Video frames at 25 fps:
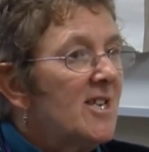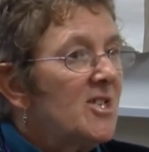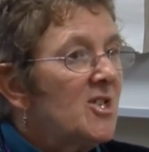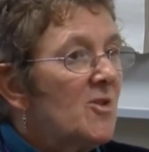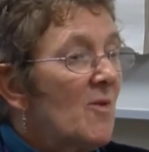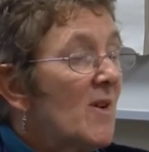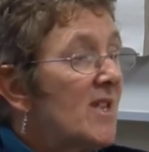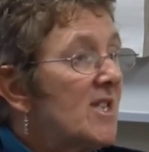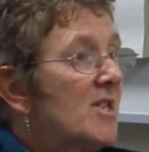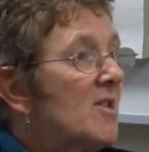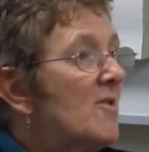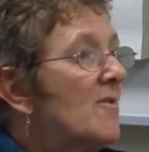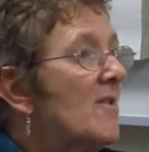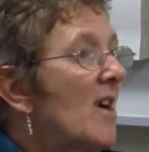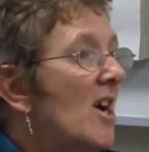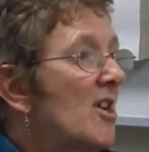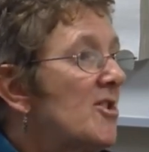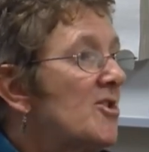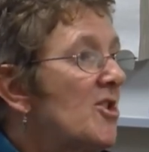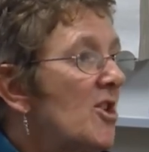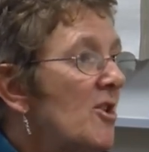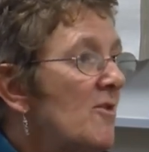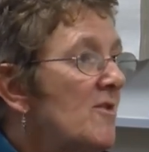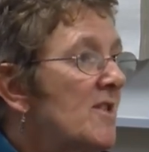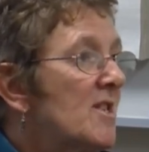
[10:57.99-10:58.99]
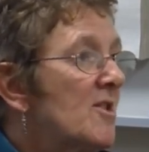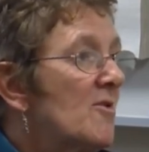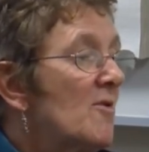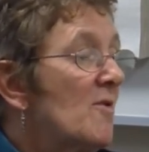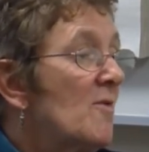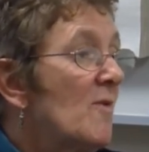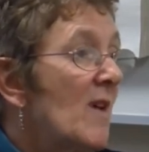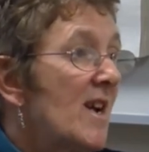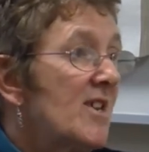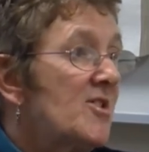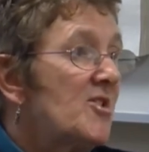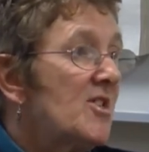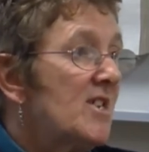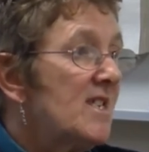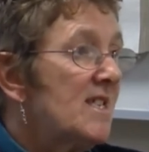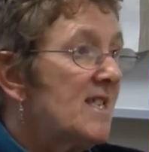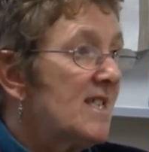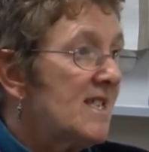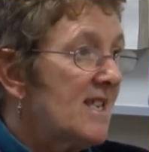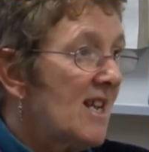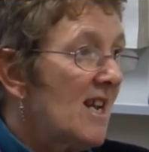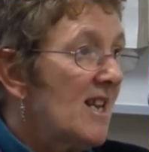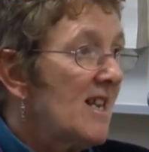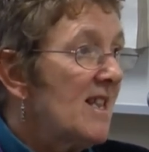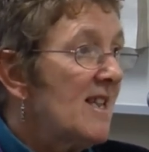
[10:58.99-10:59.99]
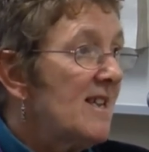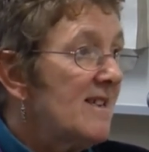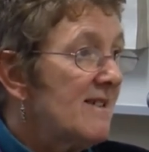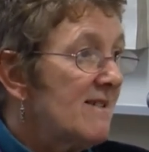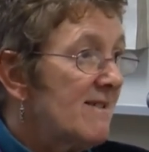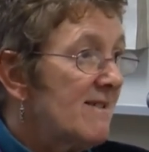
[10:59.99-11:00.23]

She went to her new school where she still